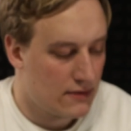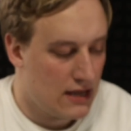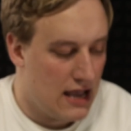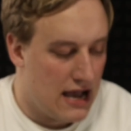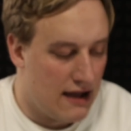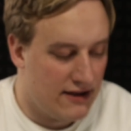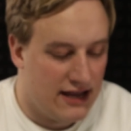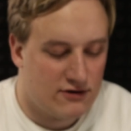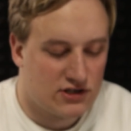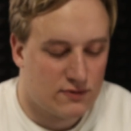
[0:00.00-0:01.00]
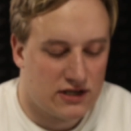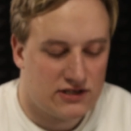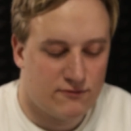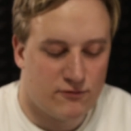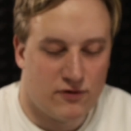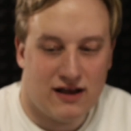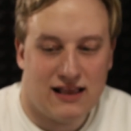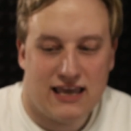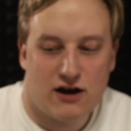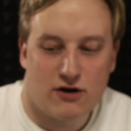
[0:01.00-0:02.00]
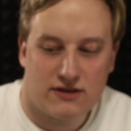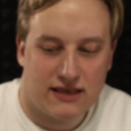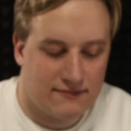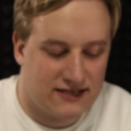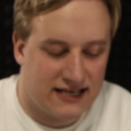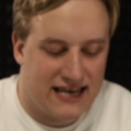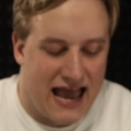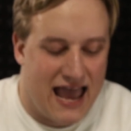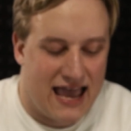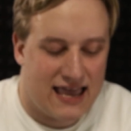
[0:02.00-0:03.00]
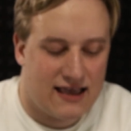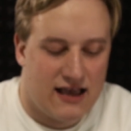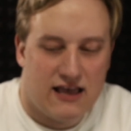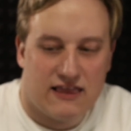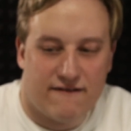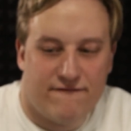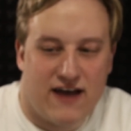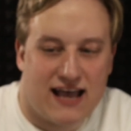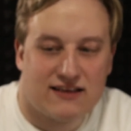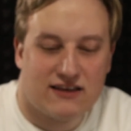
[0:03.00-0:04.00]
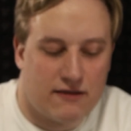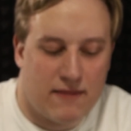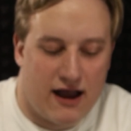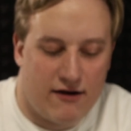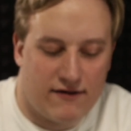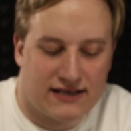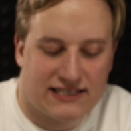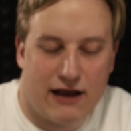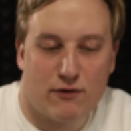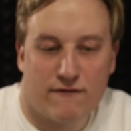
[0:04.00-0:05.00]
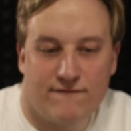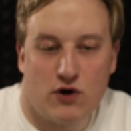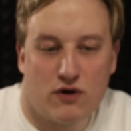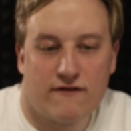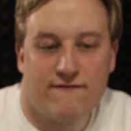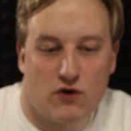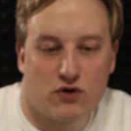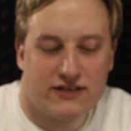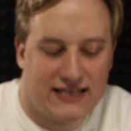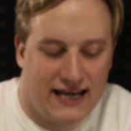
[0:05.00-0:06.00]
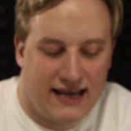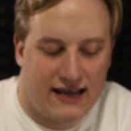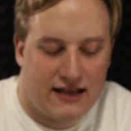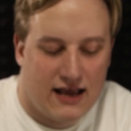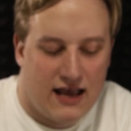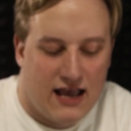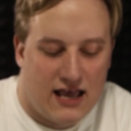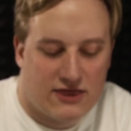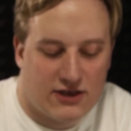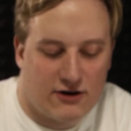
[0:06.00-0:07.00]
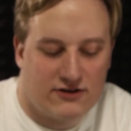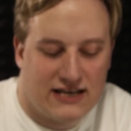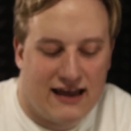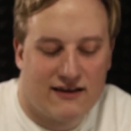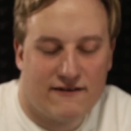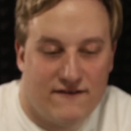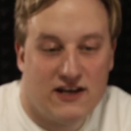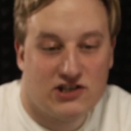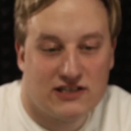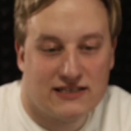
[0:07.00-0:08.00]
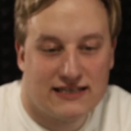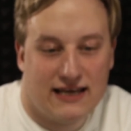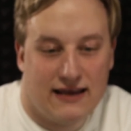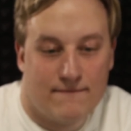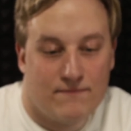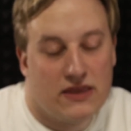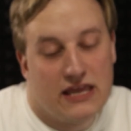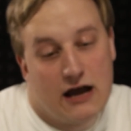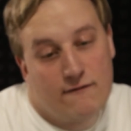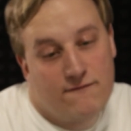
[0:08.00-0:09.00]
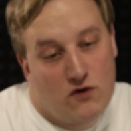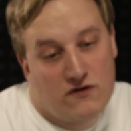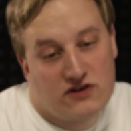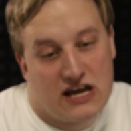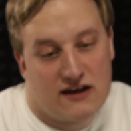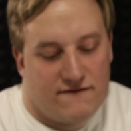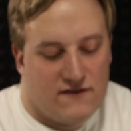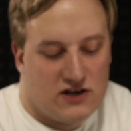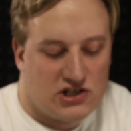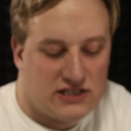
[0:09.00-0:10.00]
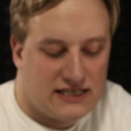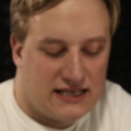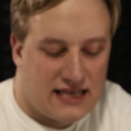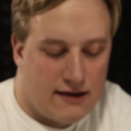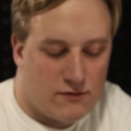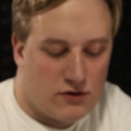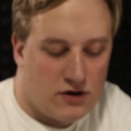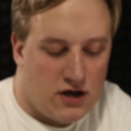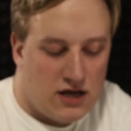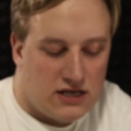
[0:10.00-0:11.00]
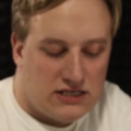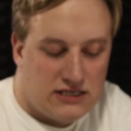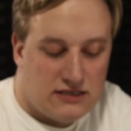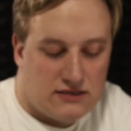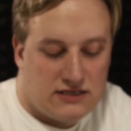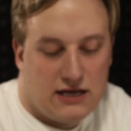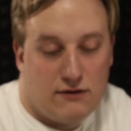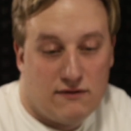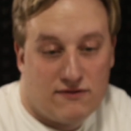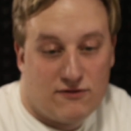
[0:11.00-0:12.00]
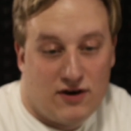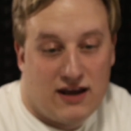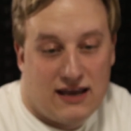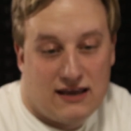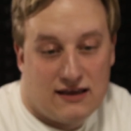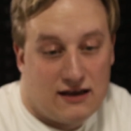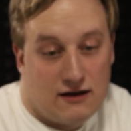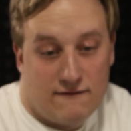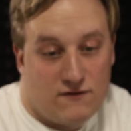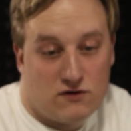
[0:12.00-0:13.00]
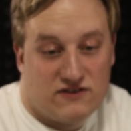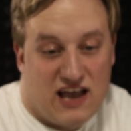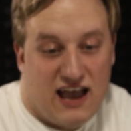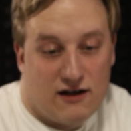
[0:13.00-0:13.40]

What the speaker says: I mean, here's what's really hurt them today. The fact of the matter is they were 4 of 14 in third down efficiency. Now, on fourth down efficiency, they were 2 of 3 on fourth down.